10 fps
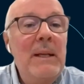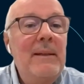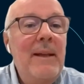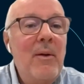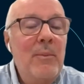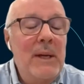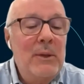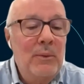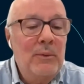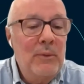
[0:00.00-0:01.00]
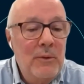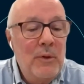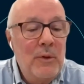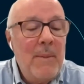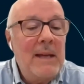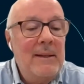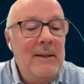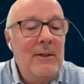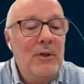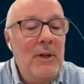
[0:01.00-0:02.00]
It's just a comment that I wanted to make to
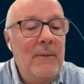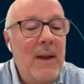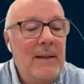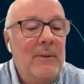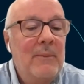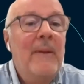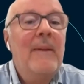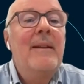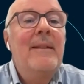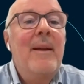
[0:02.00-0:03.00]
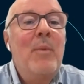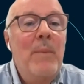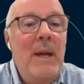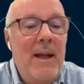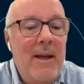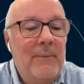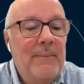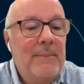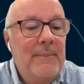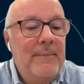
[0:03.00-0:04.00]
say that our internal inflation is lower than
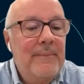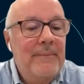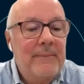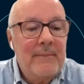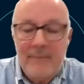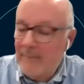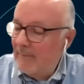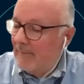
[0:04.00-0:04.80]
the IPCA or any